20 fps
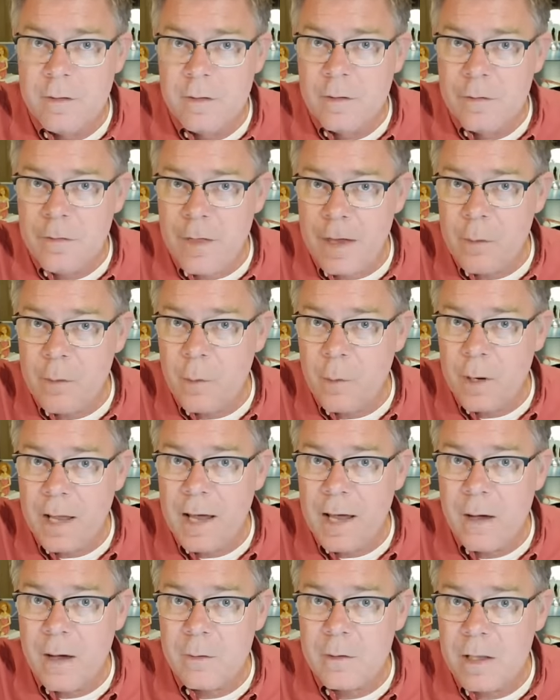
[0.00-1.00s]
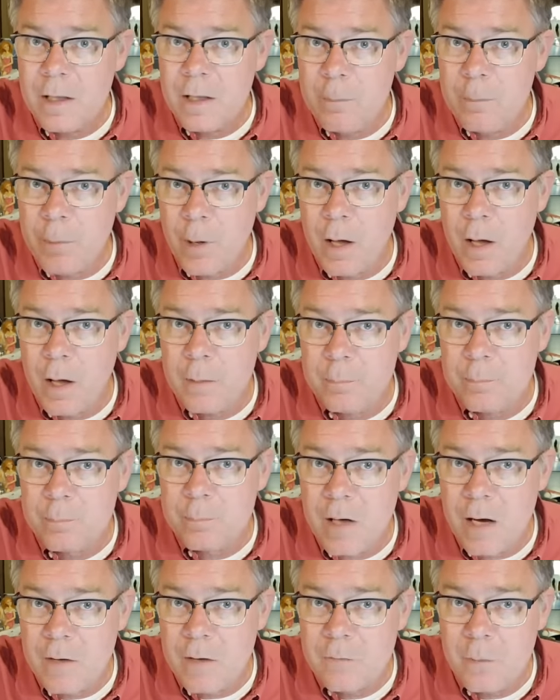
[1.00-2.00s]
They went out and
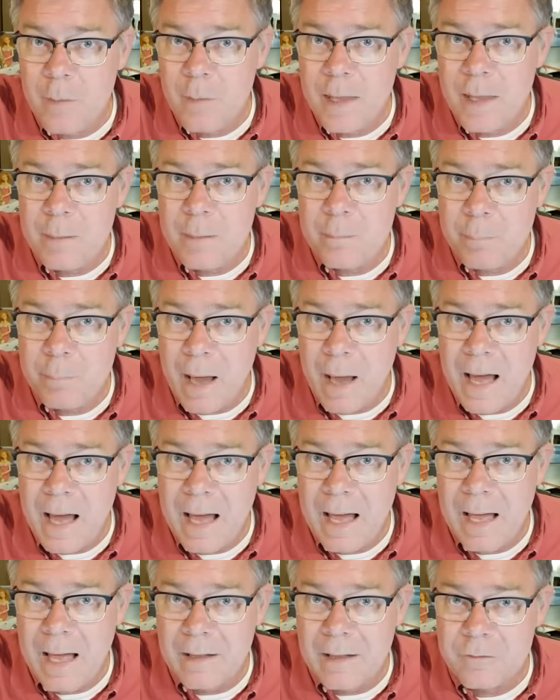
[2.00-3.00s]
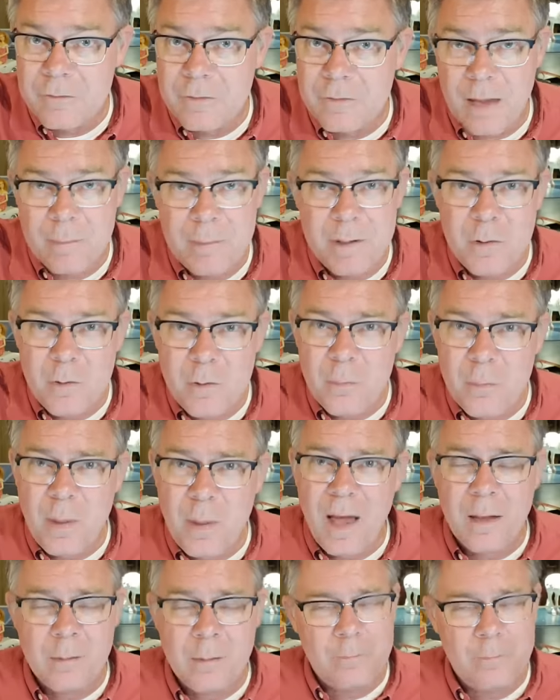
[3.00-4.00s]
bought government bonds. I mean, who
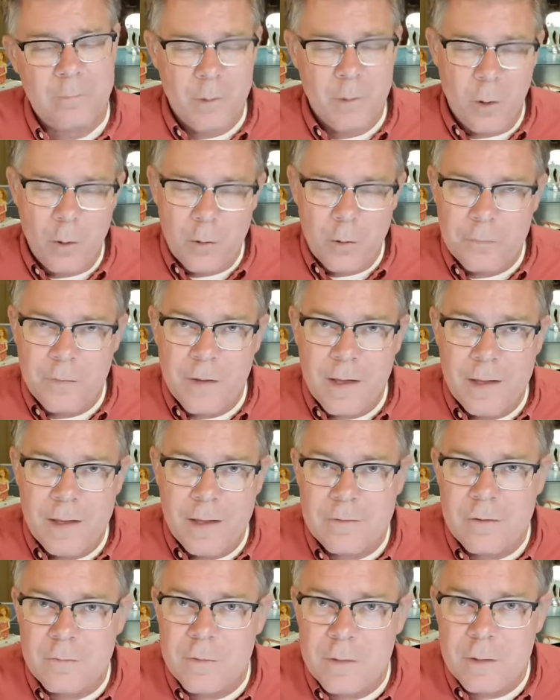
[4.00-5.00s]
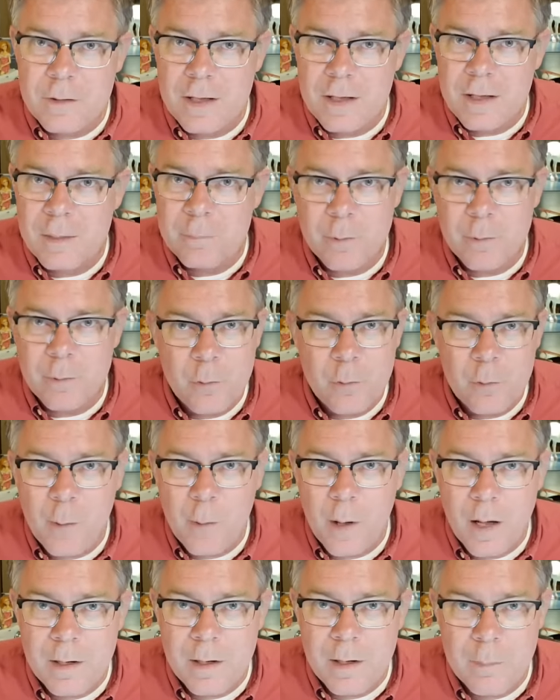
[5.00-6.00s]
bought? No offense if you did, but who
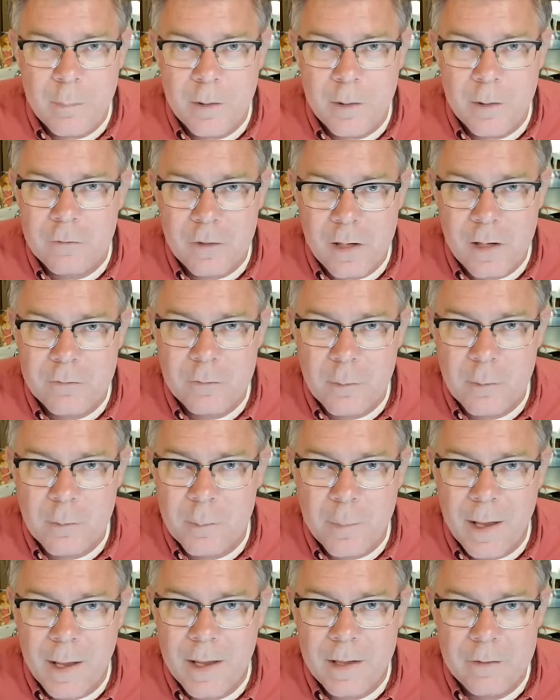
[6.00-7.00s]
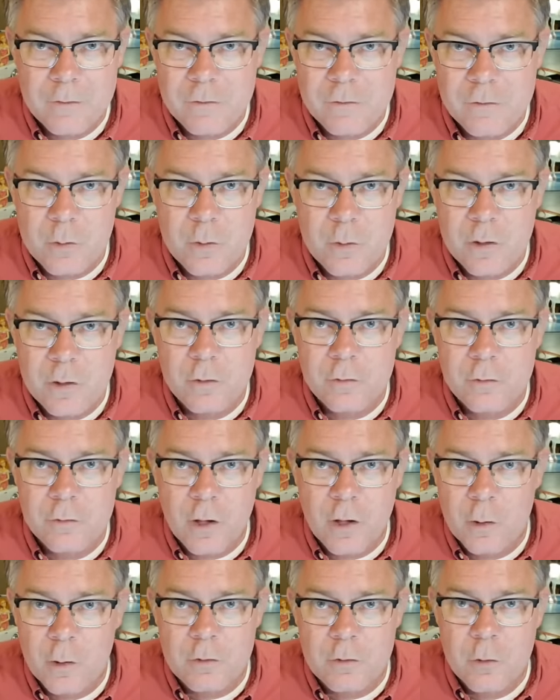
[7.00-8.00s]
bought a bunch of government bonds two years
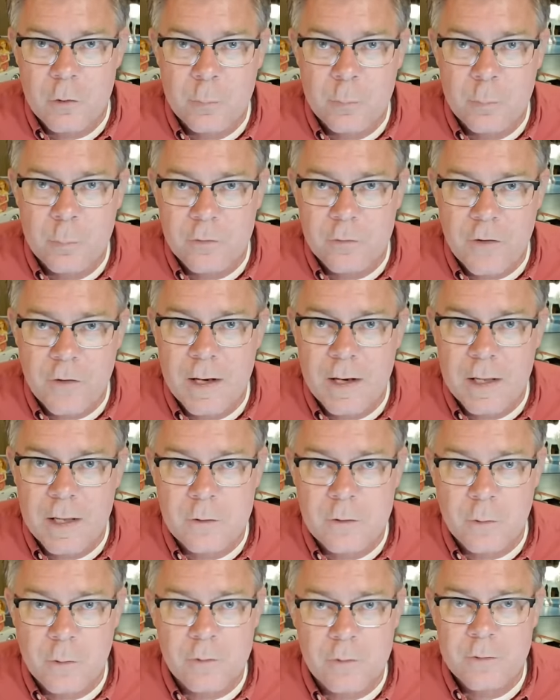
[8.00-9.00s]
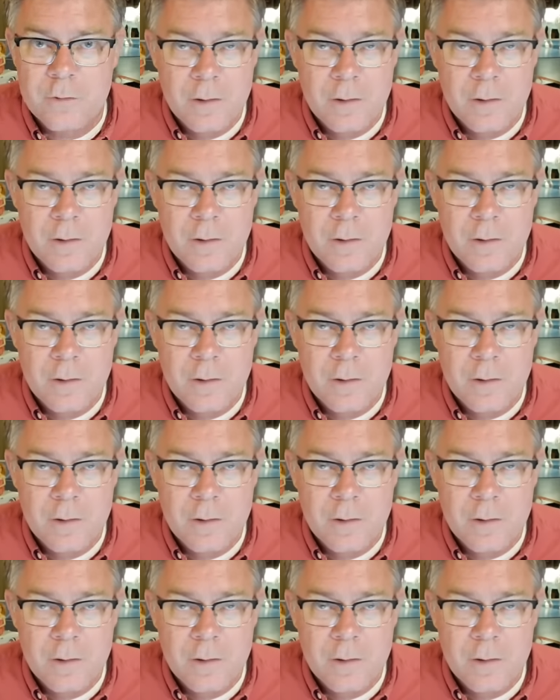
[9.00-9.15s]
ago at two percent interest?